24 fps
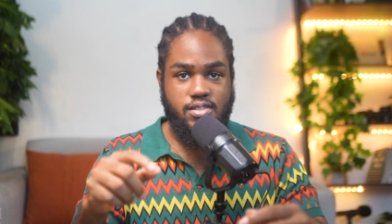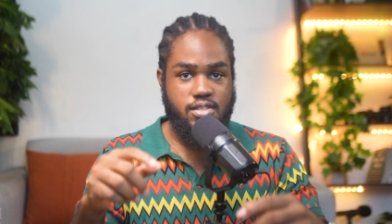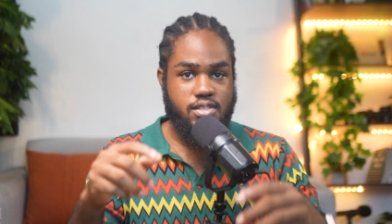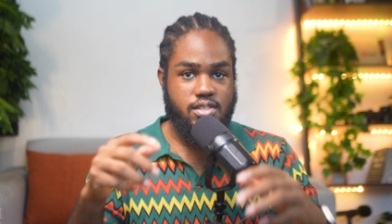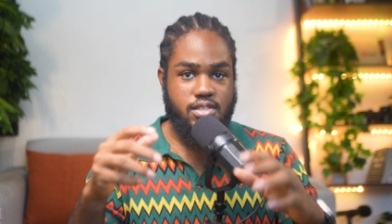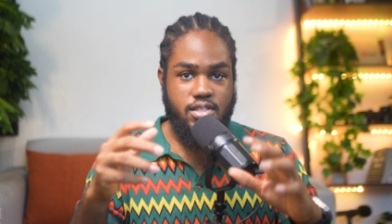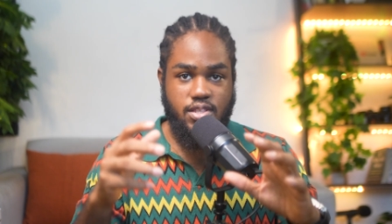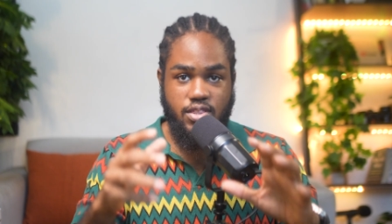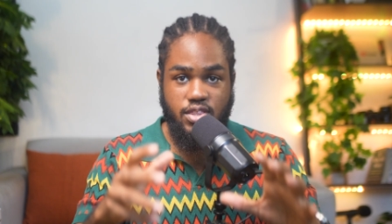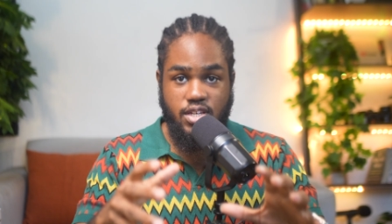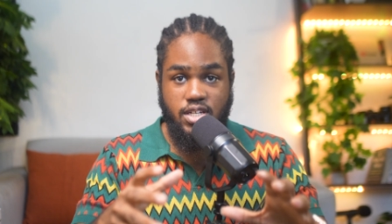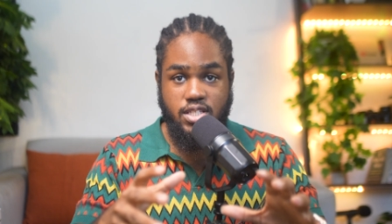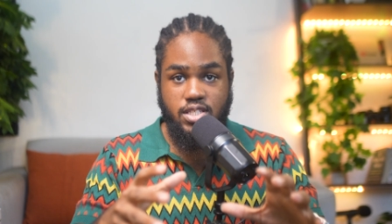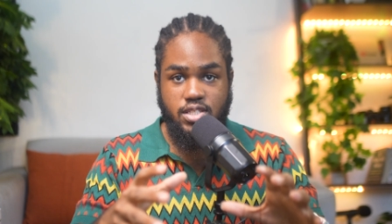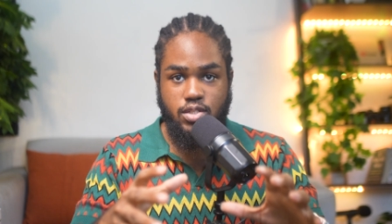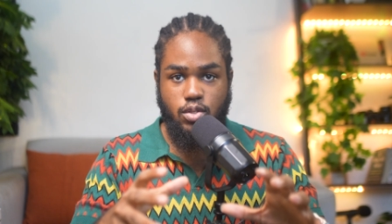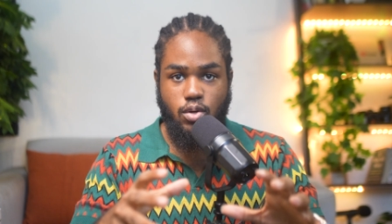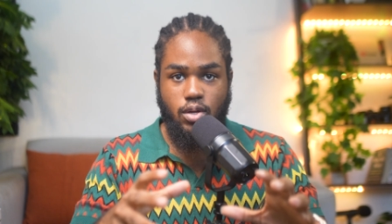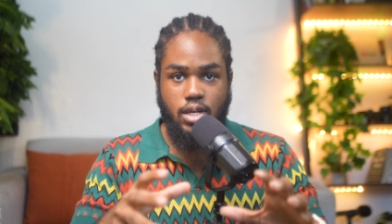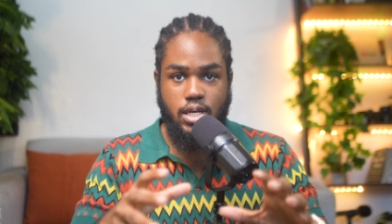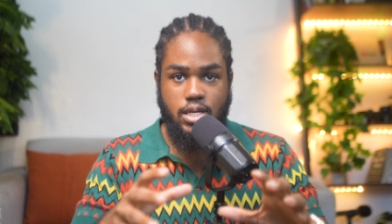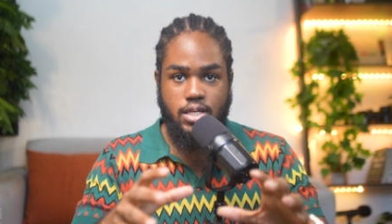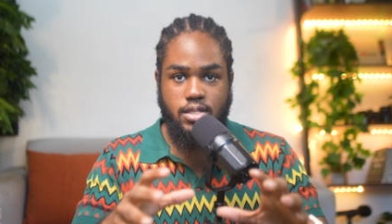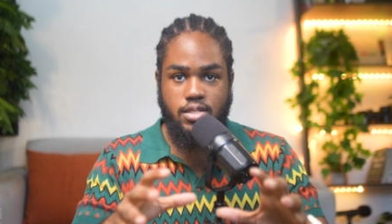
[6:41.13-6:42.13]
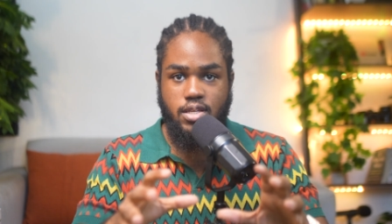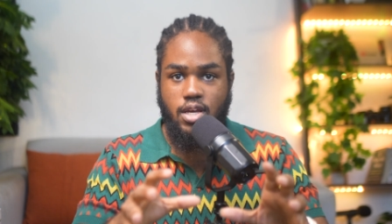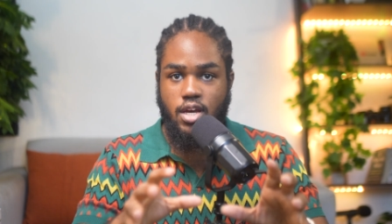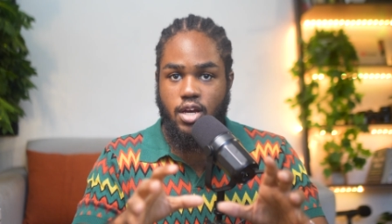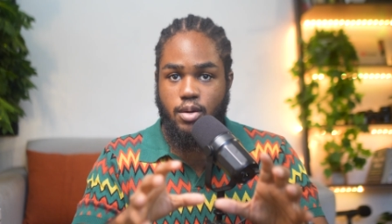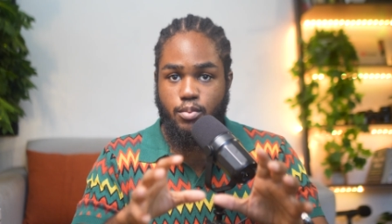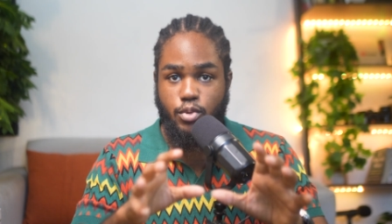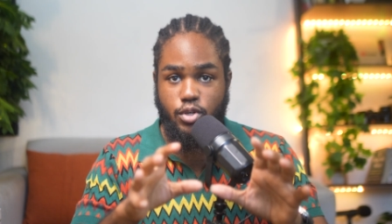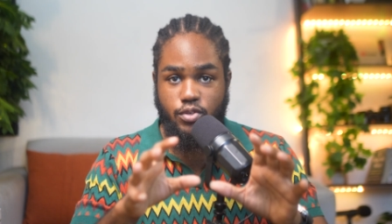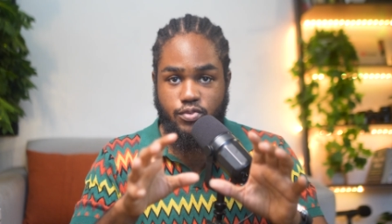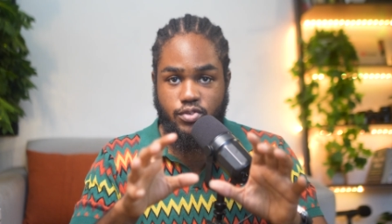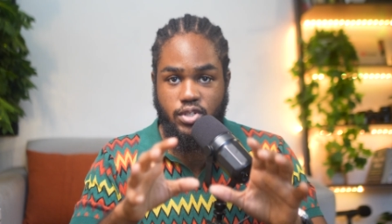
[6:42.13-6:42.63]
It's $30,
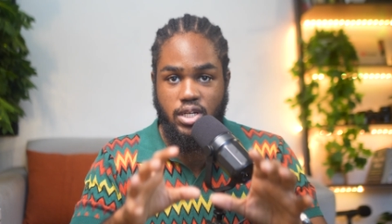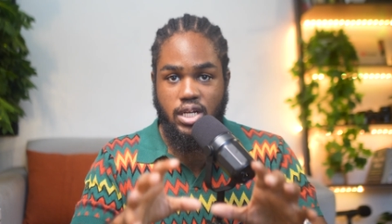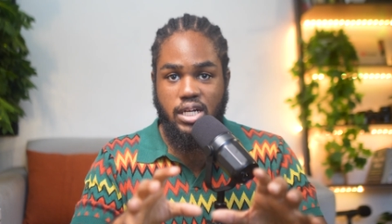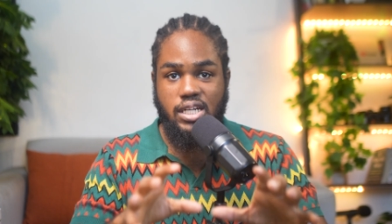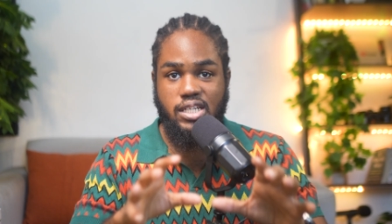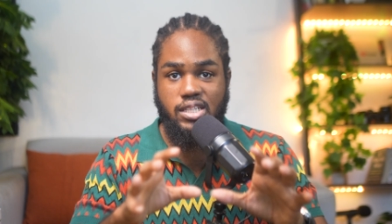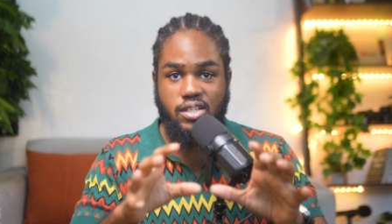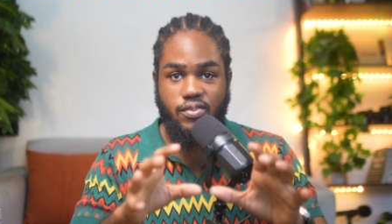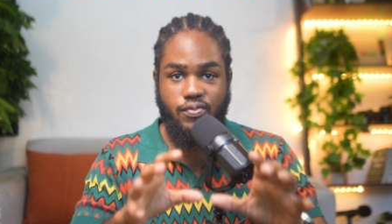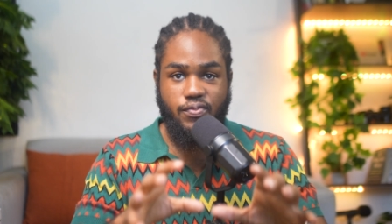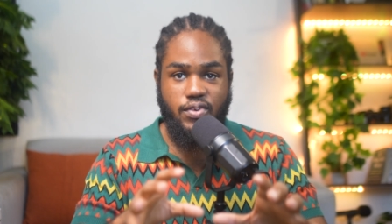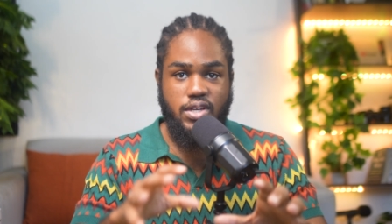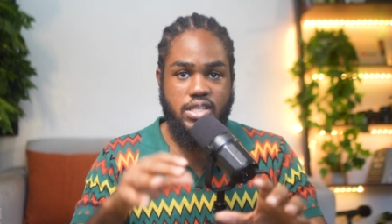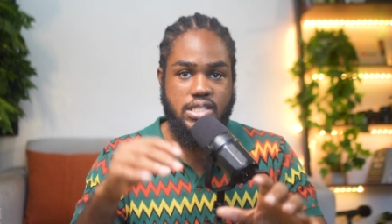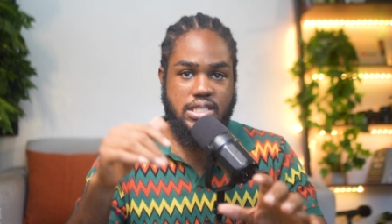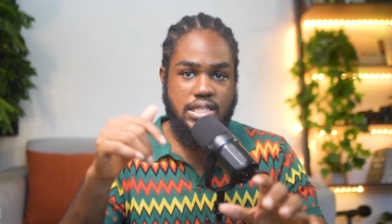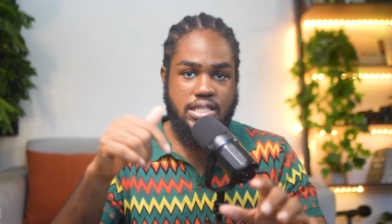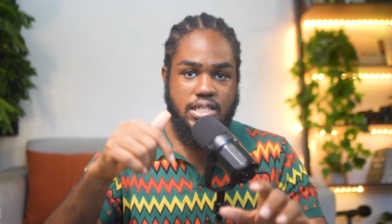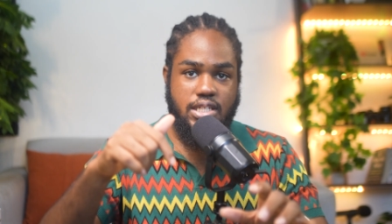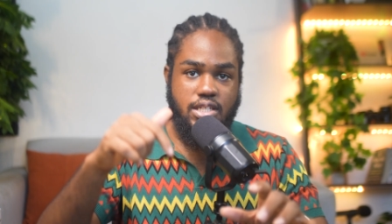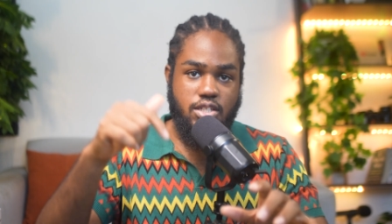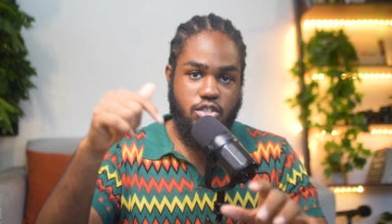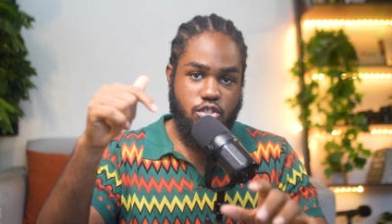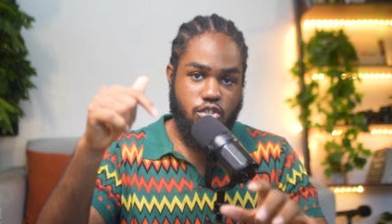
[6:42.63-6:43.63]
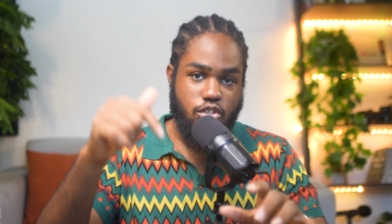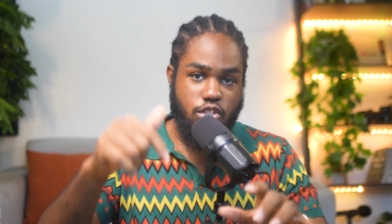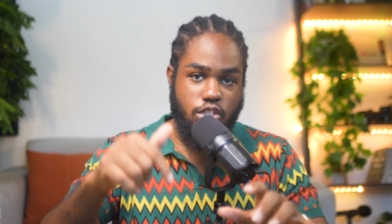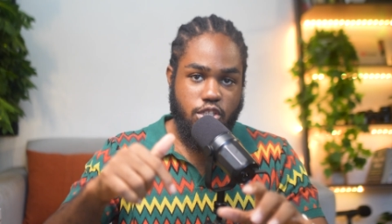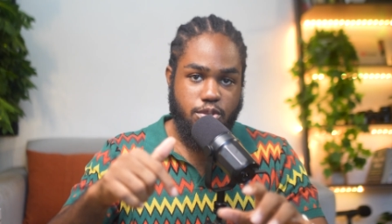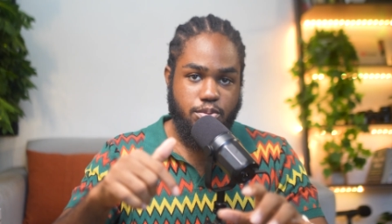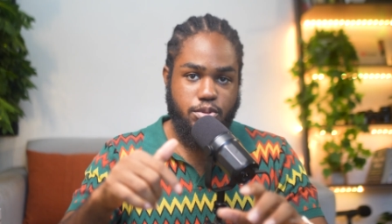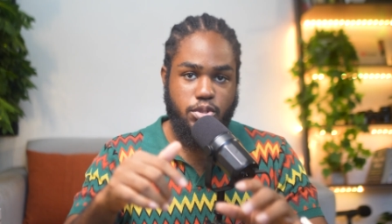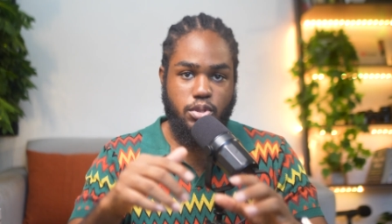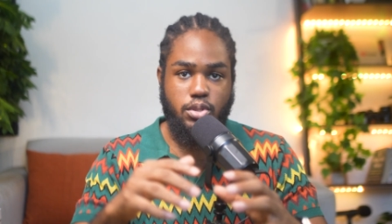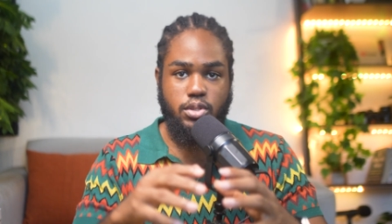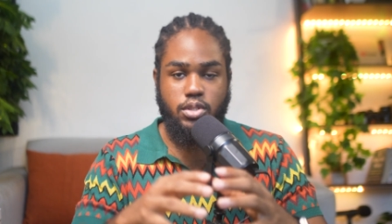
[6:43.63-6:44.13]
but if you click the first link in the
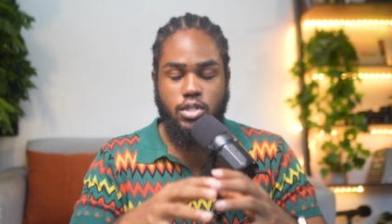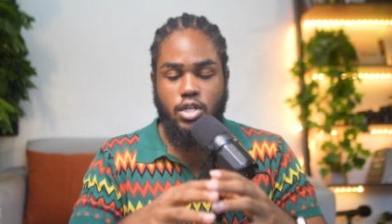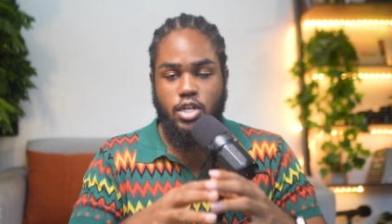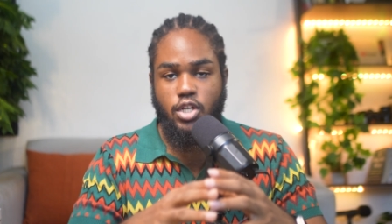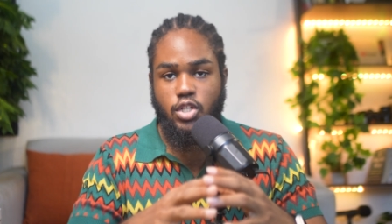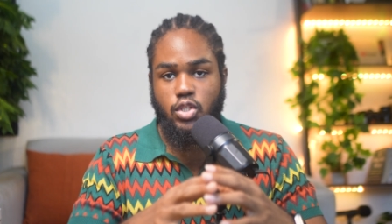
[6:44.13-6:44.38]
description,